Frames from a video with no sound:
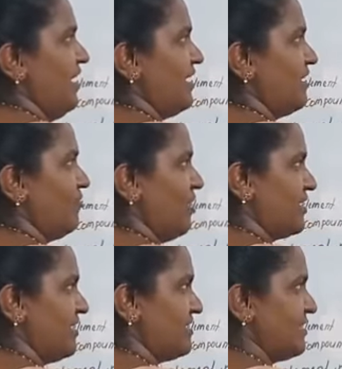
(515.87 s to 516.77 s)
And
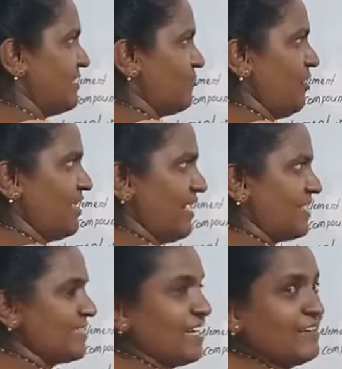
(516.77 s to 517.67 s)
what is that 1
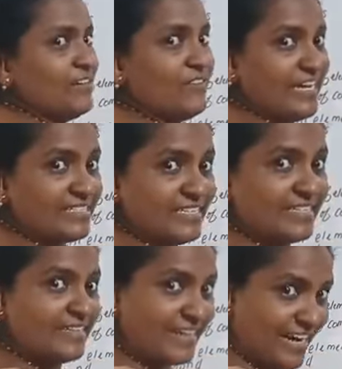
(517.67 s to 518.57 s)
nitrogen weight
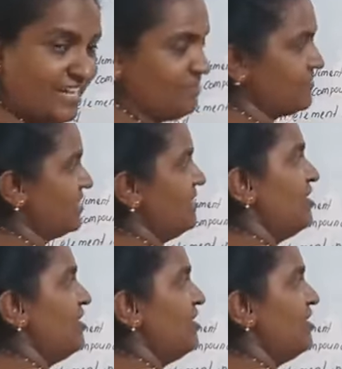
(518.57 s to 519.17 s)
in gram?